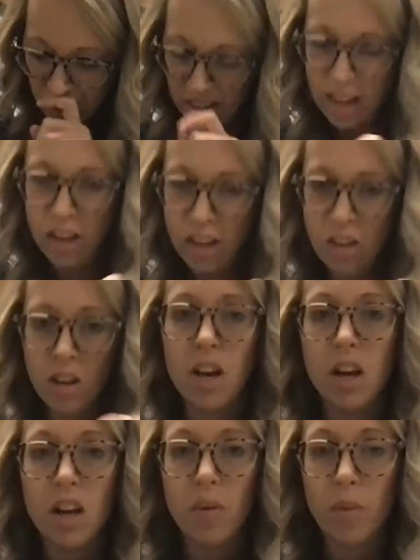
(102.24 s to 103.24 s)
Now,
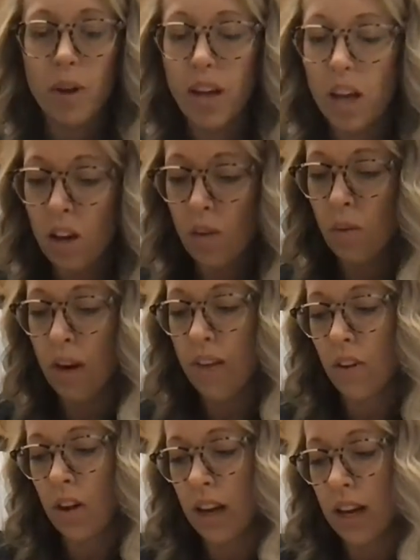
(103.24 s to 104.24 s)
we know
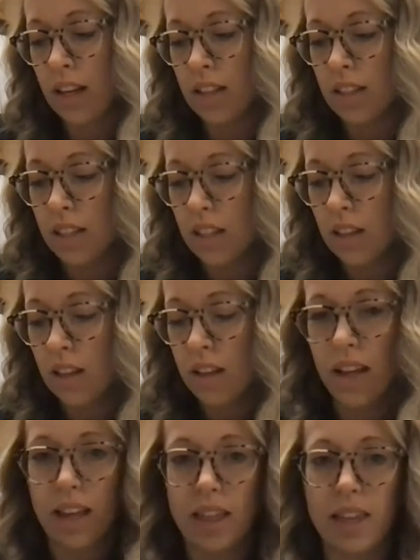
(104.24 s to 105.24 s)
whenever it's
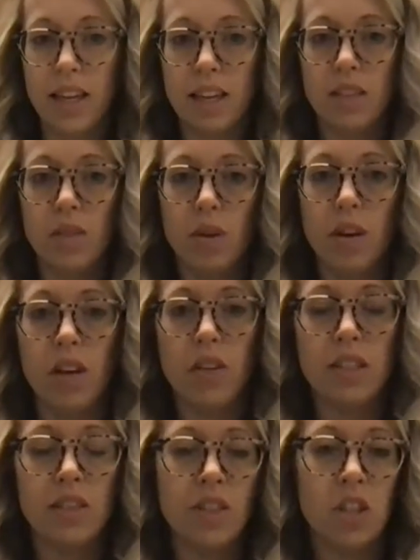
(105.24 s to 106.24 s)
like this, we know
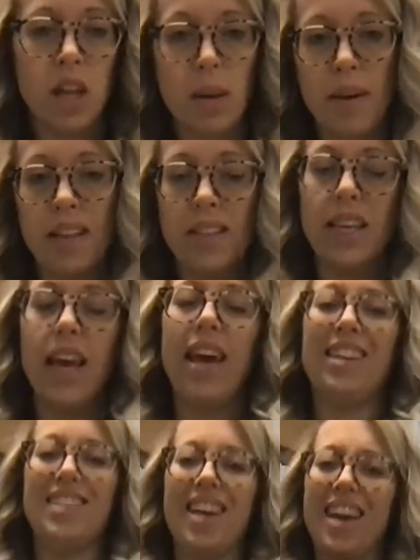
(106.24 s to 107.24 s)
this division line makes the
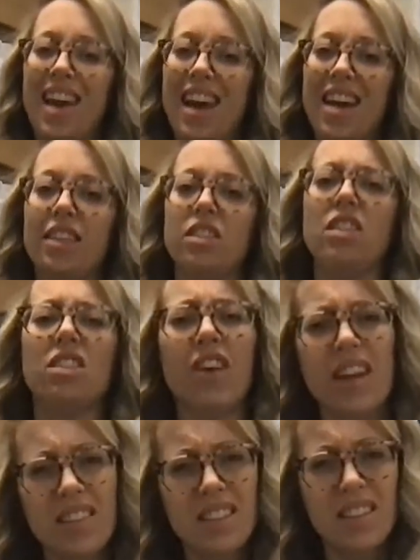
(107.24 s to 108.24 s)
A say A. So let's go
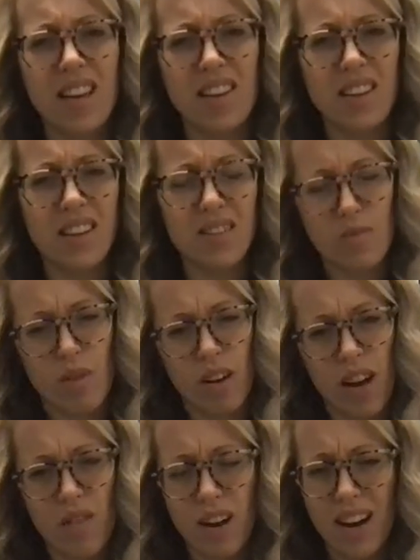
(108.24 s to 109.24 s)
ahead and sound this word
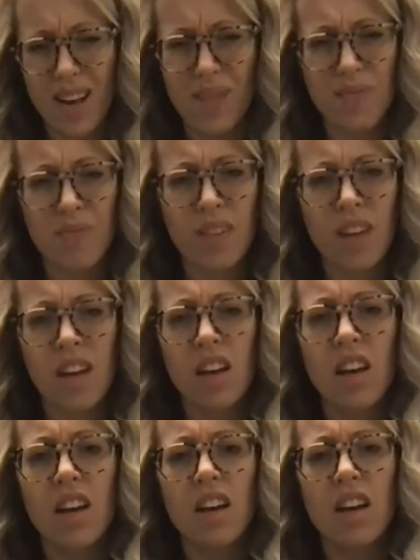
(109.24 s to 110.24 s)
out. Ready?
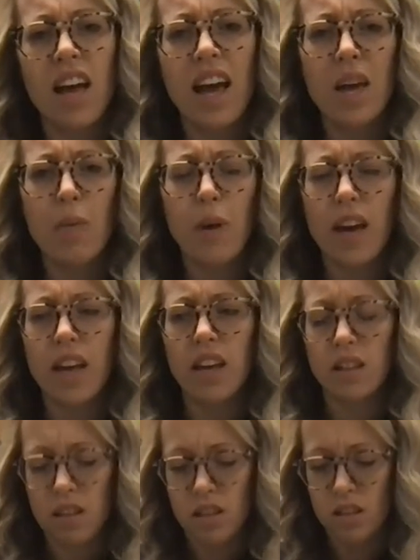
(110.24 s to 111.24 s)
Awake.